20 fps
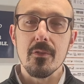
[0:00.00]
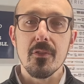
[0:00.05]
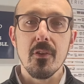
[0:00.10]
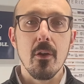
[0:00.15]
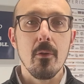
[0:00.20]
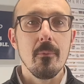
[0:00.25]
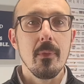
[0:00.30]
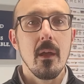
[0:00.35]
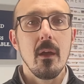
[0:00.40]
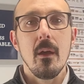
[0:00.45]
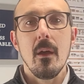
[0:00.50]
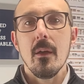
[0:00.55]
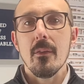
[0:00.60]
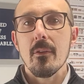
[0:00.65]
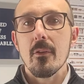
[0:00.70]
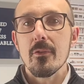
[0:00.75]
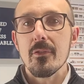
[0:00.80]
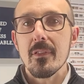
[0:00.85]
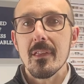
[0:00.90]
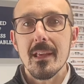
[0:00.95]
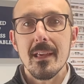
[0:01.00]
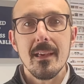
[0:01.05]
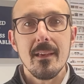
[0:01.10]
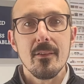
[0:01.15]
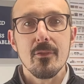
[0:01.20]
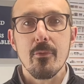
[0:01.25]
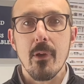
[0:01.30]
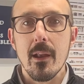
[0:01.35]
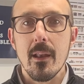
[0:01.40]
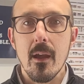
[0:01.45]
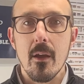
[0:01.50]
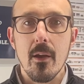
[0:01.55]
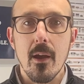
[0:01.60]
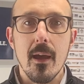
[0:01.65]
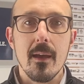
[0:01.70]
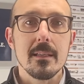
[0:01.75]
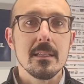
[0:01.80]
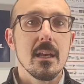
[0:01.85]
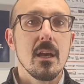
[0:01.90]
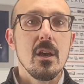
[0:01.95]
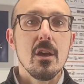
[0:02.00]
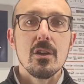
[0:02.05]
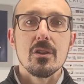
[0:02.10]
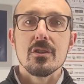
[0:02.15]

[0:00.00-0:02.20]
So those are the keys right now, guys.